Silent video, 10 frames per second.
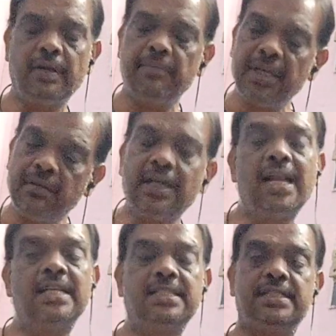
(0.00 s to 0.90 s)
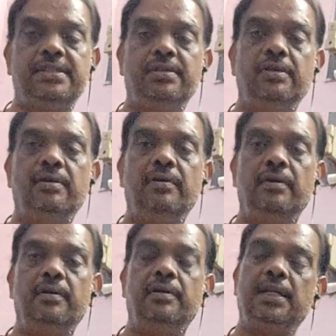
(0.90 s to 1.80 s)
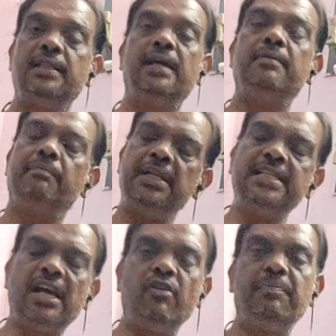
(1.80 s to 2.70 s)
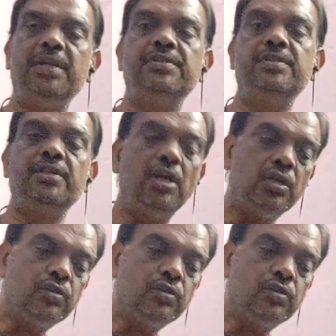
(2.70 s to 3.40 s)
coming classes. Till then, please have patience.